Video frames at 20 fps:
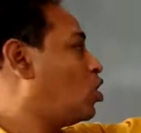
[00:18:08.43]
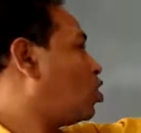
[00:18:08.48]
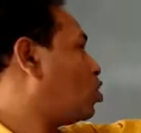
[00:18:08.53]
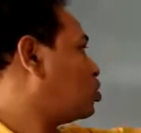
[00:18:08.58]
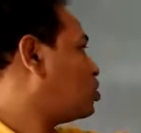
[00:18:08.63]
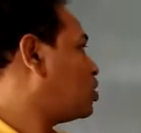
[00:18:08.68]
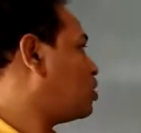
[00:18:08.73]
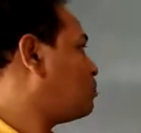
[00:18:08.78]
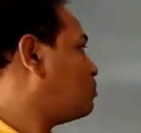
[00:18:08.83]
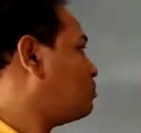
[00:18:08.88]

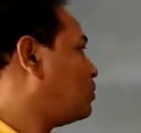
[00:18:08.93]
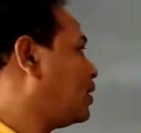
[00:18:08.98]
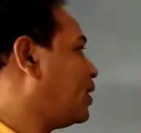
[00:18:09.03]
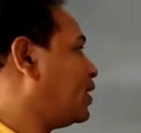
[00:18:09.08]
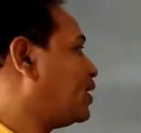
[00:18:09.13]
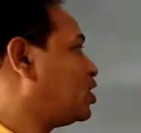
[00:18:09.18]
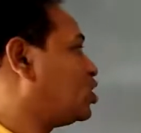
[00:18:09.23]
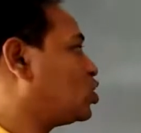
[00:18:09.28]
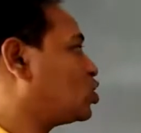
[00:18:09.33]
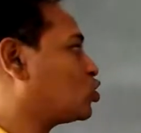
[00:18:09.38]
on a
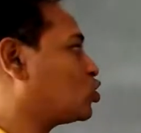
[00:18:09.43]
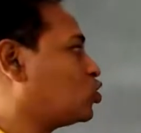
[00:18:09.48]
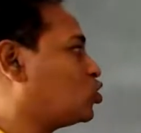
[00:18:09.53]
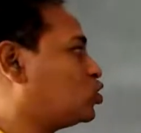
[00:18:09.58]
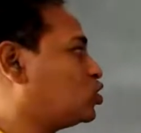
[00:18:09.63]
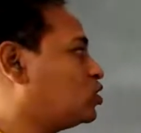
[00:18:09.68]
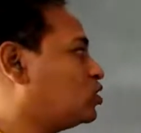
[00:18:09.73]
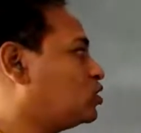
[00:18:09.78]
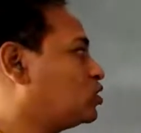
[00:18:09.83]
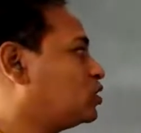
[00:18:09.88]
banked
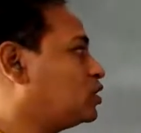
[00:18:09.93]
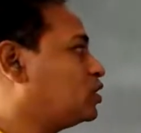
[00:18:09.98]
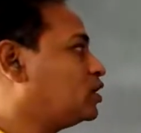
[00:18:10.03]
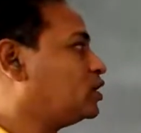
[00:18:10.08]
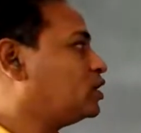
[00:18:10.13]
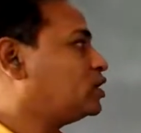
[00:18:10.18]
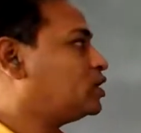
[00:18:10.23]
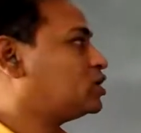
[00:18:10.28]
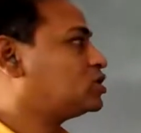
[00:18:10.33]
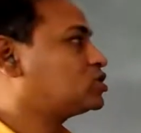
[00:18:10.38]
road
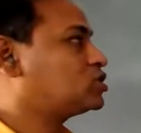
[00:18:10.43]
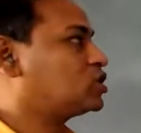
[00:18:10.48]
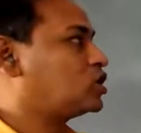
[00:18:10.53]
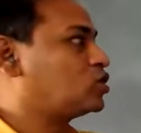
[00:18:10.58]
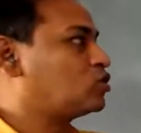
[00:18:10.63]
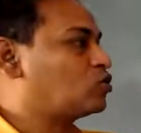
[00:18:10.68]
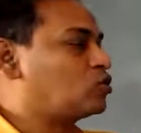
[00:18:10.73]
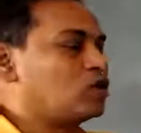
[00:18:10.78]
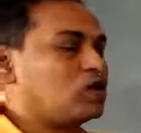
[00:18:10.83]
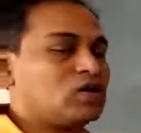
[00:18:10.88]
in a
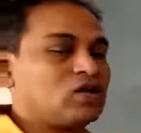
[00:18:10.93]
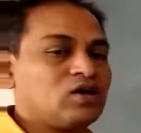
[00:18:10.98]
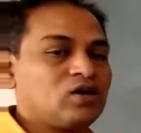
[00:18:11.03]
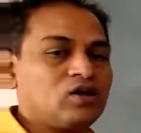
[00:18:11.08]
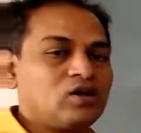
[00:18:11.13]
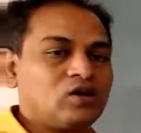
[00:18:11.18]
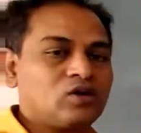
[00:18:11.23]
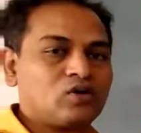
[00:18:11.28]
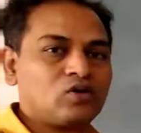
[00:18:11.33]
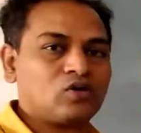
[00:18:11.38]

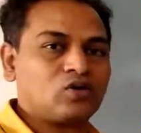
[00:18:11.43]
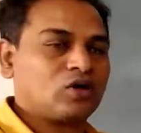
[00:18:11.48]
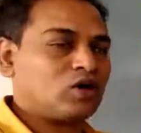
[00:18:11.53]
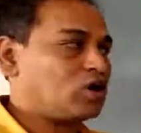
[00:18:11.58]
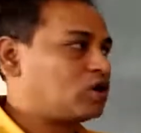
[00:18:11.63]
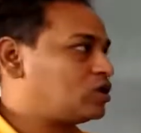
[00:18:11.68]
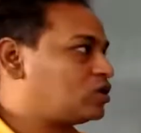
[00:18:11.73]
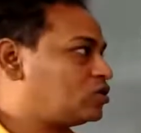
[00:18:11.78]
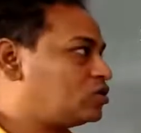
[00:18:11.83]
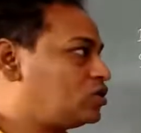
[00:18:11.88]
circular road
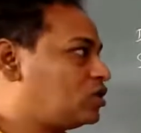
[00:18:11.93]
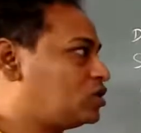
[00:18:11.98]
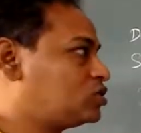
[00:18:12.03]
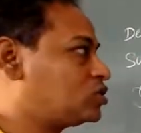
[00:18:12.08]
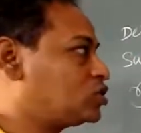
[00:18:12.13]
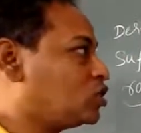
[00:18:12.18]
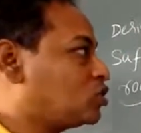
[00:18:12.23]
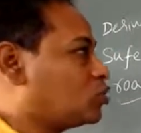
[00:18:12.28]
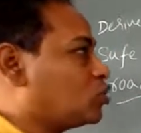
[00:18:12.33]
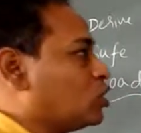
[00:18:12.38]
or in
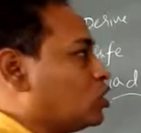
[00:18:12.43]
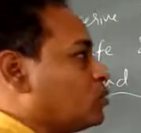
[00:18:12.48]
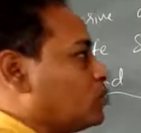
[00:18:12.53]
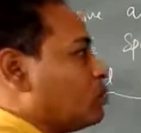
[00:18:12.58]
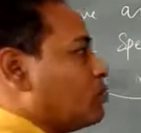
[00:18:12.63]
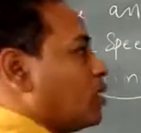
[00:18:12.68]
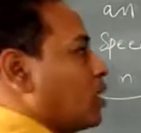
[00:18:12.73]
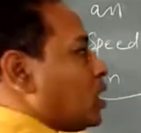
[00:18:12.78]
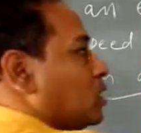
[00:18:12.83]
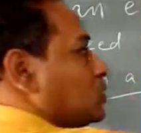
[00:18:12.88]
a
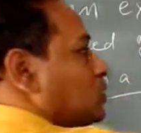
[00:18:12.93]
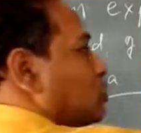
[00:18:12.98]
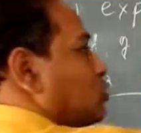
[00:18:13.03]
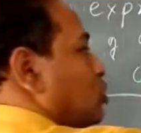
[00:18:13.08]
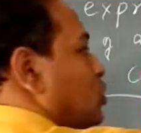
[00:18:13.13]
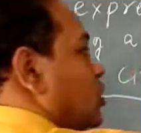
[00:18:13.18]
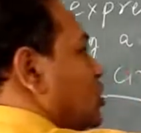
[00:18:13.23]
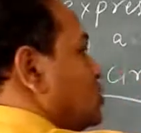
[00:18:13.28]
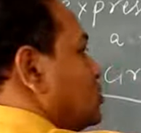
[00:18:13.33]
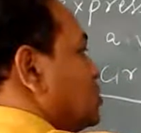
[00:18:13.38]
circular path.
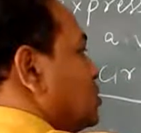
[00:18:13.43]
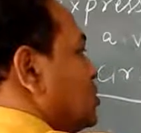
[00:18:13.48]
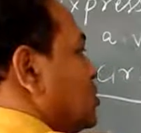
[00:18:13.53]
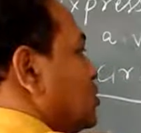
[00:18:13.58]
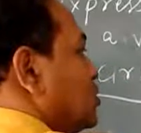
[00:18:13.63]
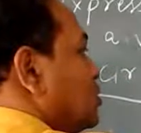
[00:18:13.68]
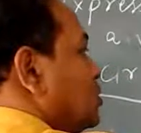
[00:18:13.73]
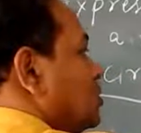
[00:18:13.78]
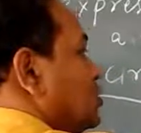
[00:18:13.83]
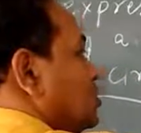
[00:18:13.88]

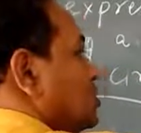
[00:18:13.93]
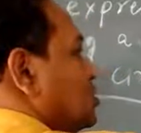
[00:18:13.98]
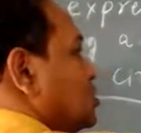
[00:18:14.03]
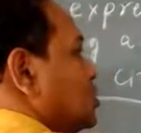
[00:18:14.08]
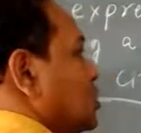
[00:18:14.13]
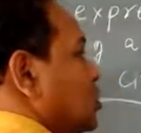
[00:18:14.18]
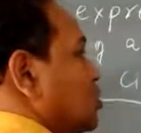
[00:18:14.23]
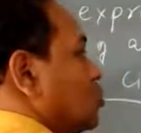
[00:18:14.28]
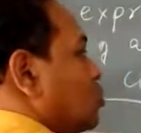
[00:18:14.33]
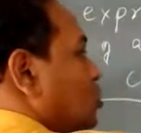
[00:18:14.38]

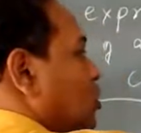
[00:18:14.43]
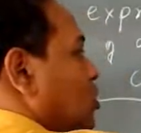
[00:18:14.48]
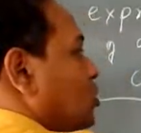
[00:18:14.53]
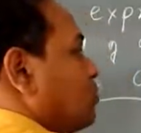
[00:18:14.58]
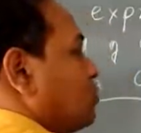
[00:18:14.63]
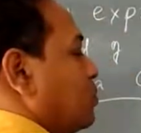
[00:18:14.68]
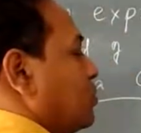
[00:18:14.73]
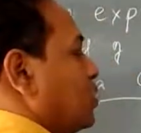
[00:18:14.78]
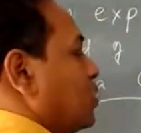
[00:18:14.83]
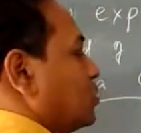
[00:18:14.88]

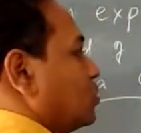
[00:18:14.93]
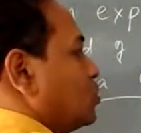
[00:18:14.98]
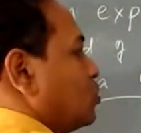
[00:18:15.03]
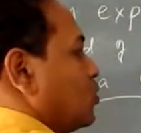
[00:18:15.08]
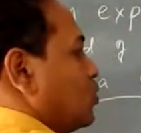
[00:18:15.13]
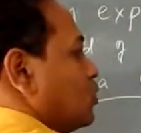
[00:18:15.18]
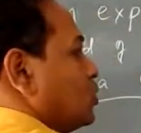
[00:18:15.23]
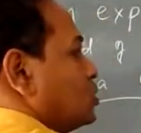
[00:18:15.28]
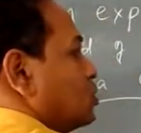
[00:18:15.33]
Circular path.